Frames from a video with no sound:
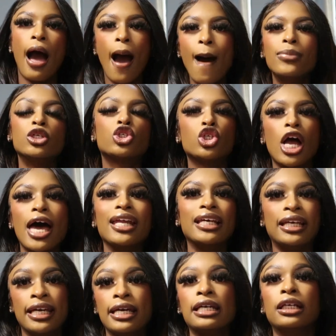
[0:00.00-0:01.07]
I'm just trying to
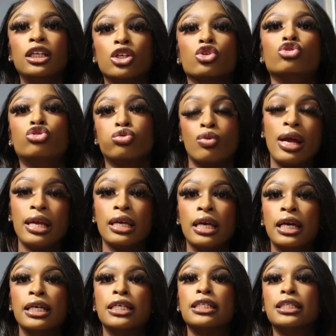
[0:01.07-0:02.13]
get a little drink,
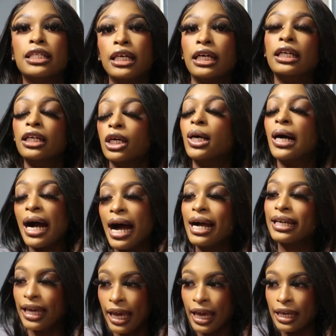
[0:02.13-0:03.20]
see a little
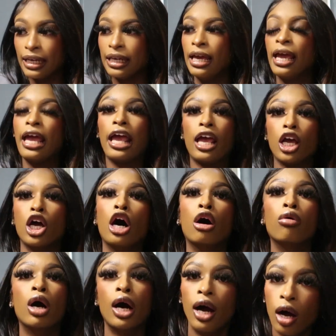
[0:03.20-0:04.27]
eye candy, and
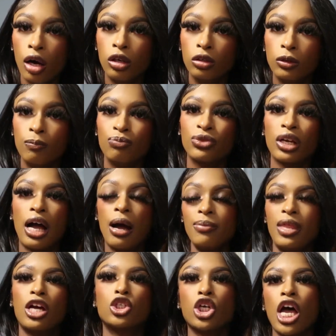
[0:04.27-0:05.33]
go home.
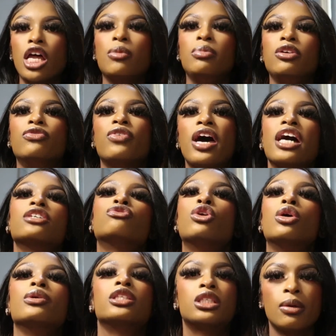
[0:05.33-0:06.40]
I'm not trying to be fast
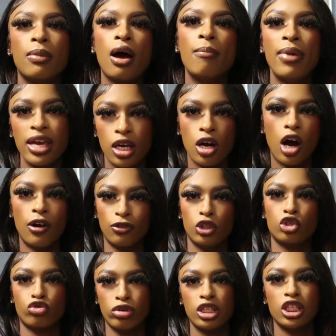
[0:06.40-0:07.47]
forward to my maker off
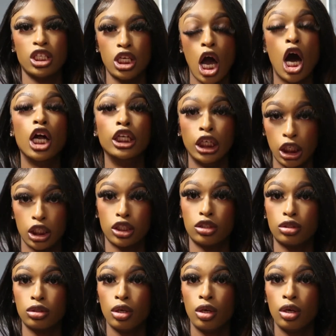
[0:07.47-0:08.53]
the strength of y'all niggas.
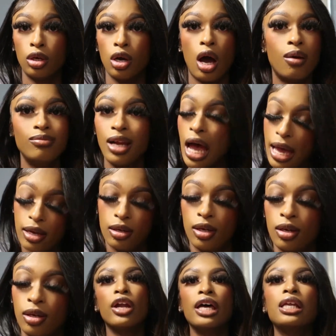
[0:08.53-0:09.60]
I'm not.
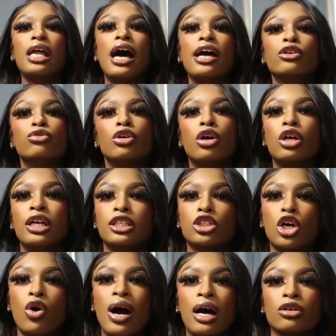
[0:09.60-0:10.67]
Oh, they like, you know, let's
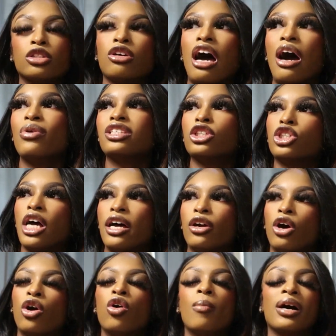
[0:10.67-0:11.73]
go out. wasn't trying
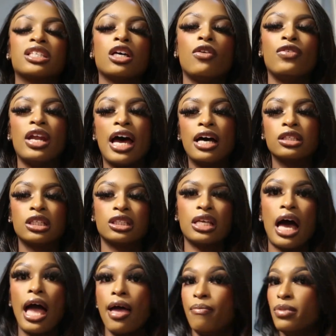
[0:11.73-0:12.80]
to hold myself in the house because
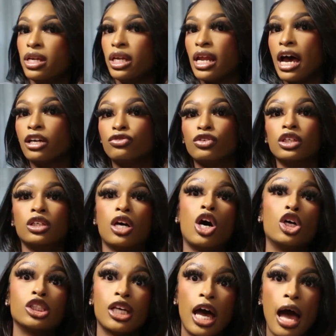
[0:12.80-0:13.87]
I had been in the house for a
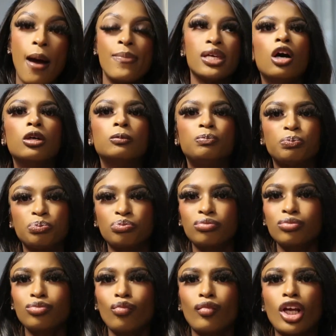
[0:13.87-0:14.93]
long time. So
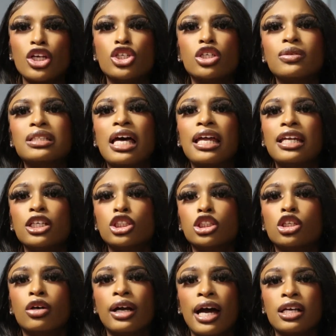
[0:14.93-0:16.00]
she was like, let's
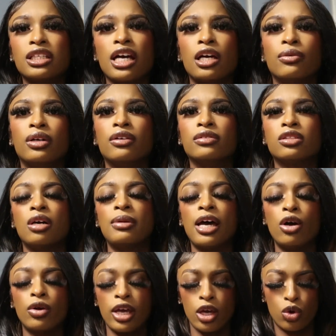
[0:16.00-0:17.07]
just go downtown or whatever. So I'm
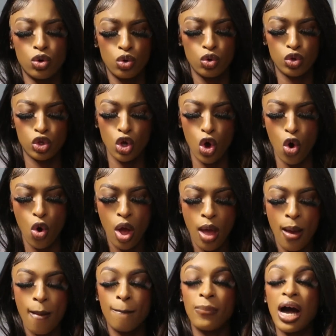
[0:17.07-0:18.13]
like, okay, cool. So
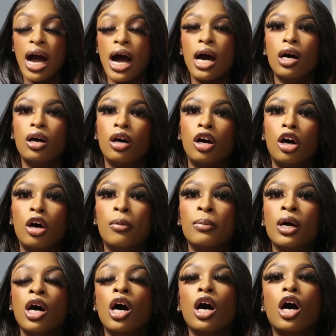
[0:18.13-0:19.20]
my
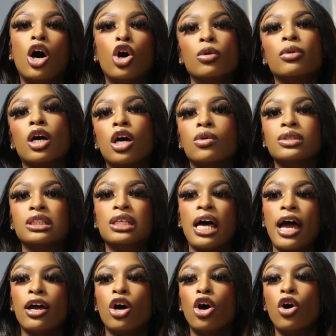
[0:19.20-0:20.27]
homegirl was
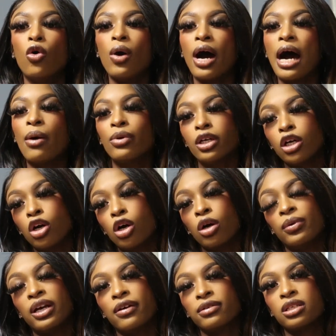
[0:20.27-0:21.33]
like, oh, I want to go or
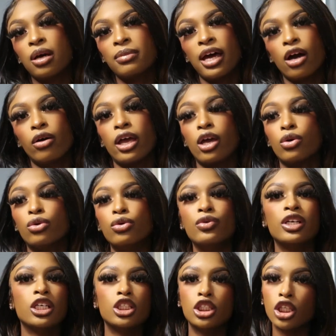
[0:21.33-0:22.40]
whatever. So I'm like, okay, cool,
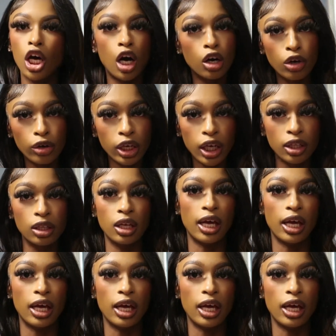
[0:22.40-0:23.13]
we could just all go together.